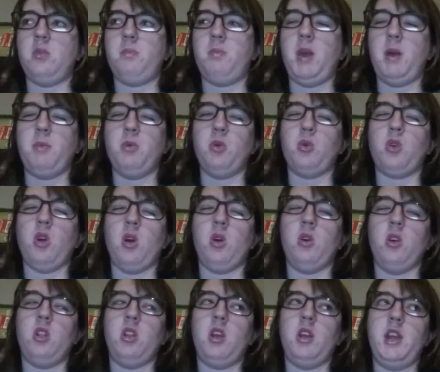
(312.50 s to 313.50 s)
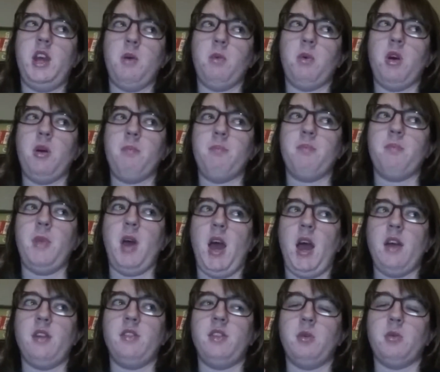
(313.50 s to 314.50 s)
people call an earworm,
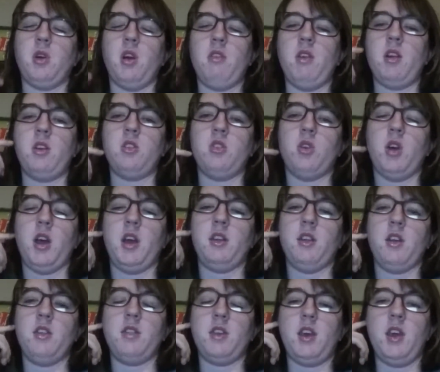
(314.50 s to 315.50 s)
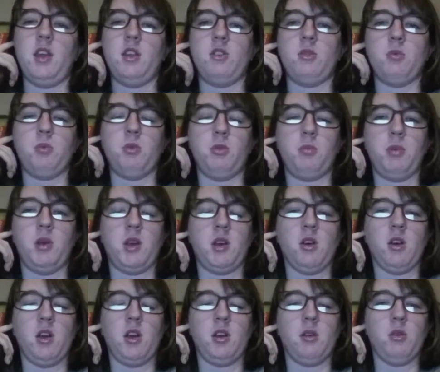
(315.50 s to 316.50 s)
and it'll go around in your head, and the kids would be
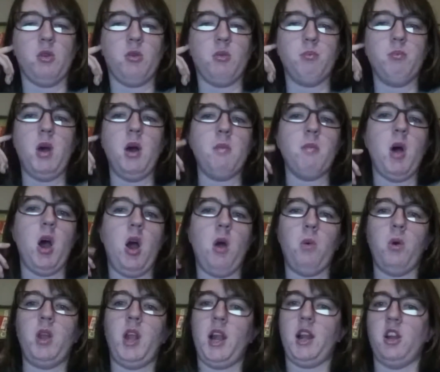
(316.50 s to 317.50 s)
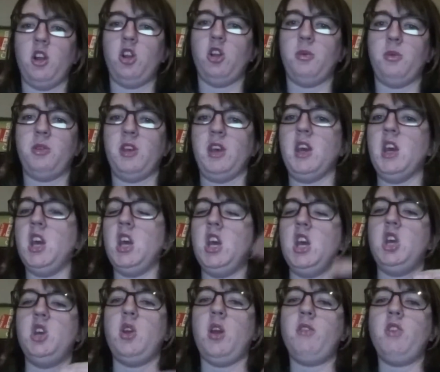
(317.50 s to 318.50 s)
going, "Mum, I want Lala Lucy."
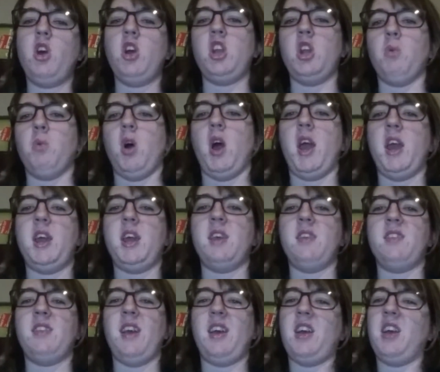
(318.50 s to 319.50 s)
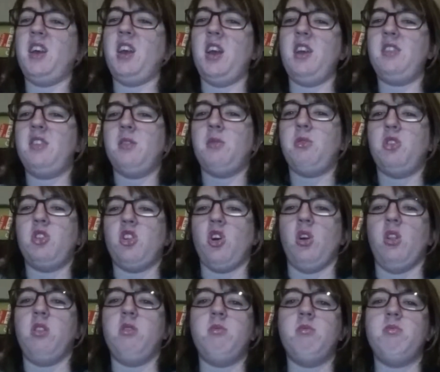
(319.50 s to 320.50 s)
You have no idea why. It was a
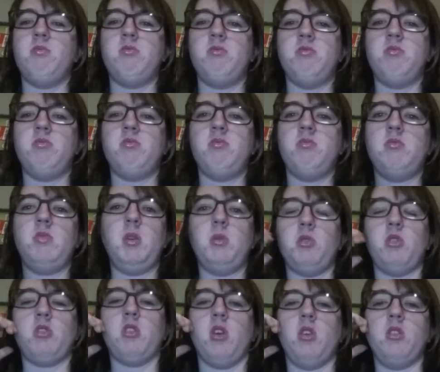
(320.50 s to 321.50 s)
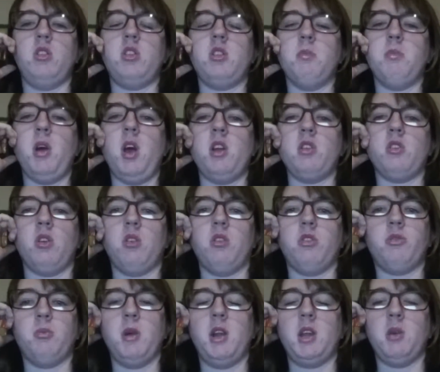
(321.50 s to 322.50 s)
doll. It was a doll. You can buy a doll
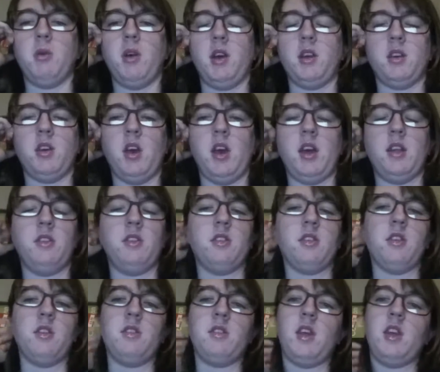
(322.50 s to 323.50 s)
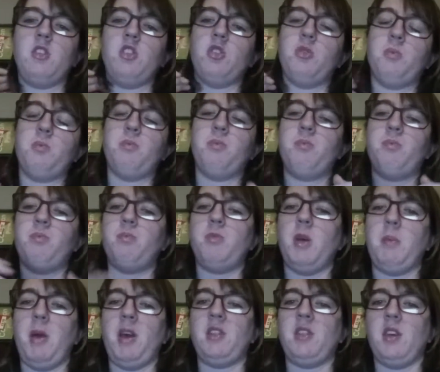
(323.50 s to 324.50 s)
from anywhere, and they
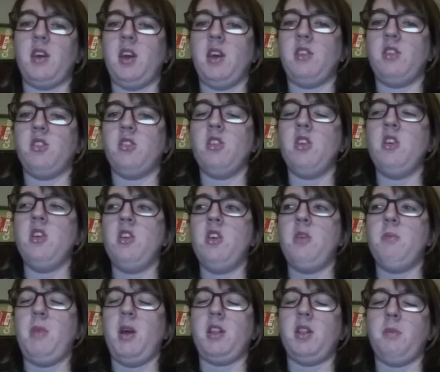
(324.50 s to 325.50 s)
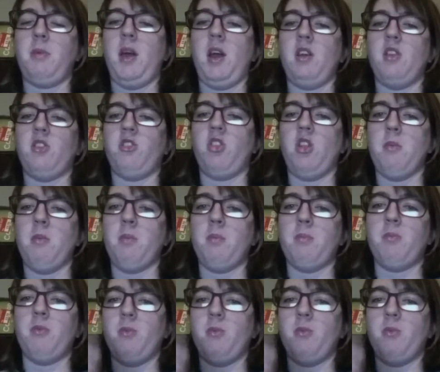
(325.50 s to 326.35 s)
beg the parents for them